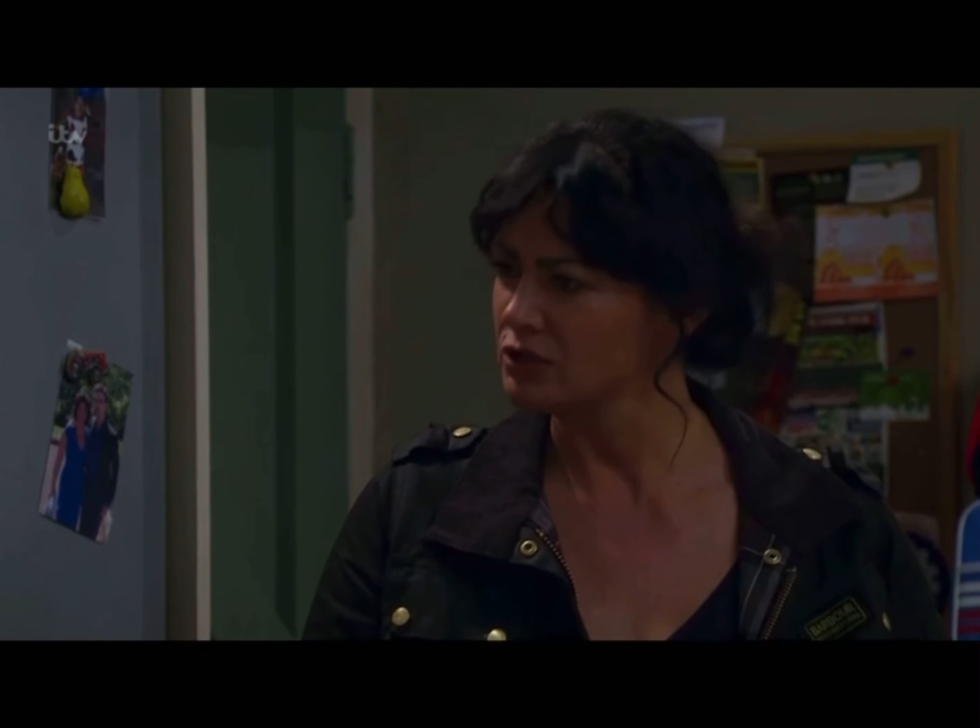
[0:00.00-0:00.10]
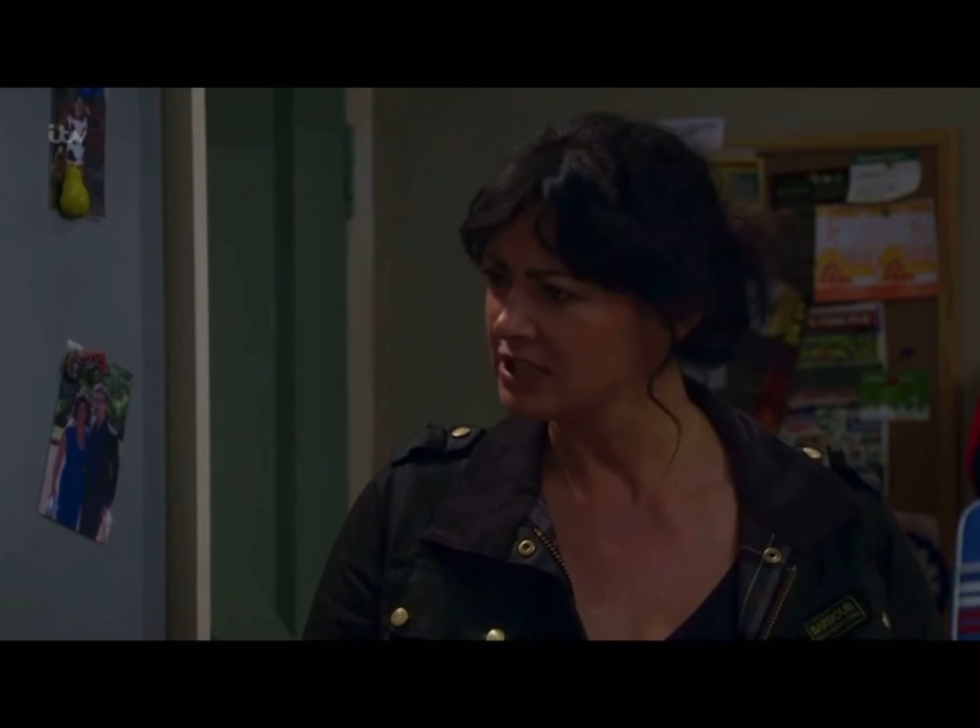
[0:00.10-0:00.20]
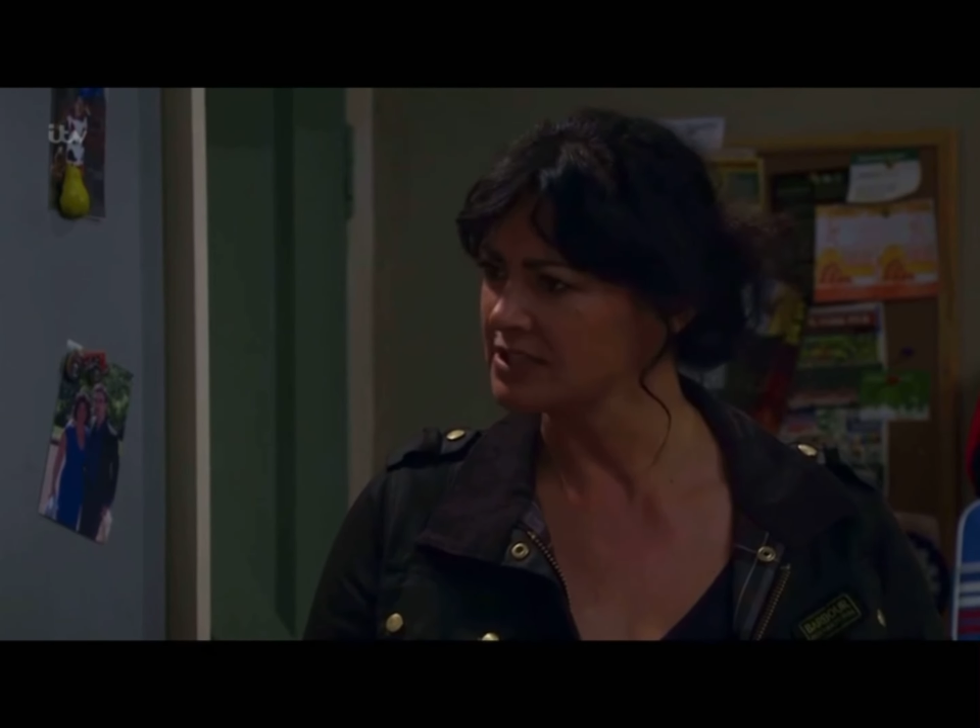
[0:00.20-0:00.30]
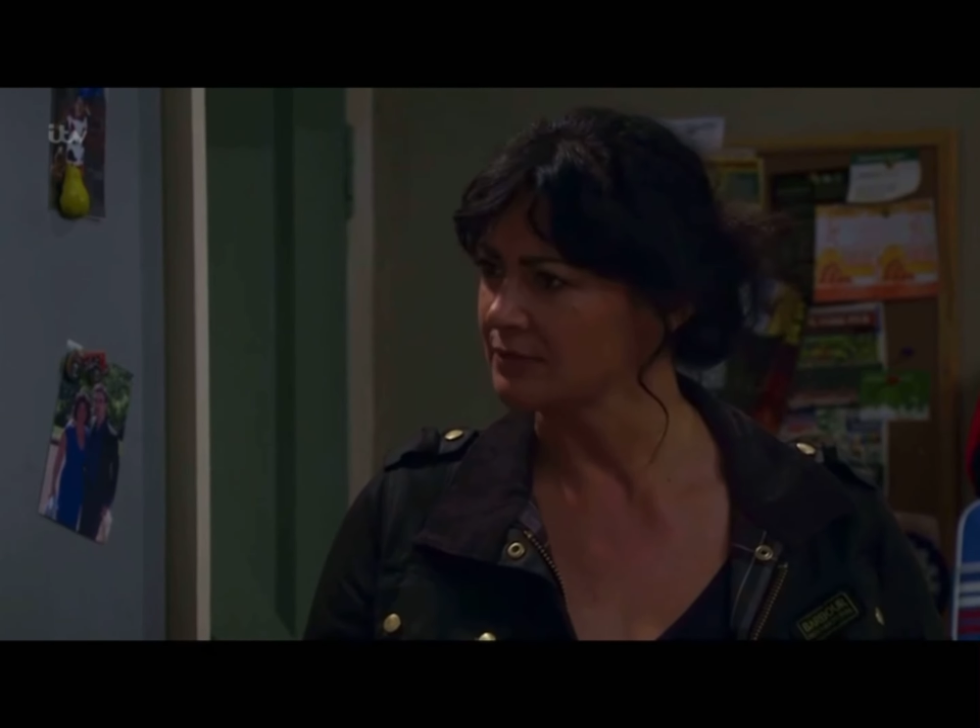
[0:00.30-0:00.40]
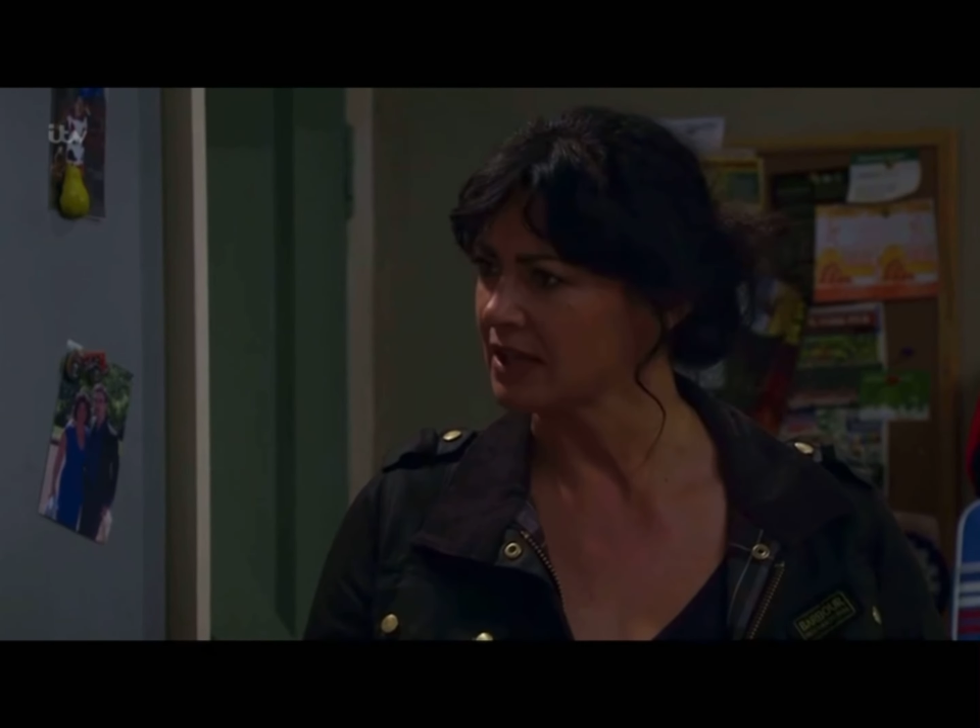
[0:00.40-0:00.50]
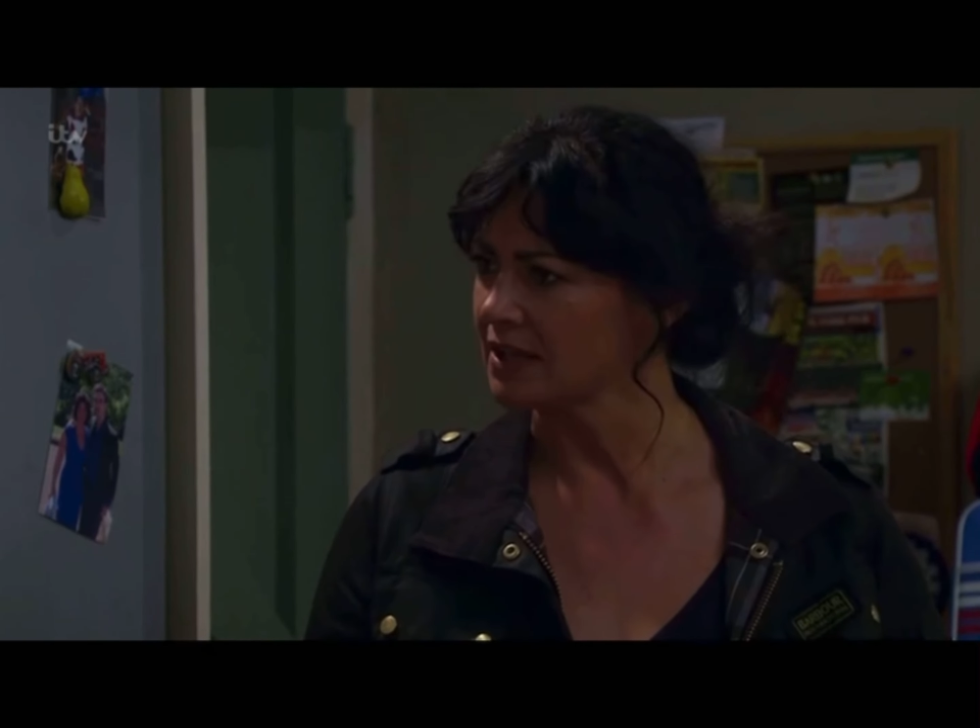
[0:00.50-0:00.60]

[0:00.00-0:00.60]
kidding me?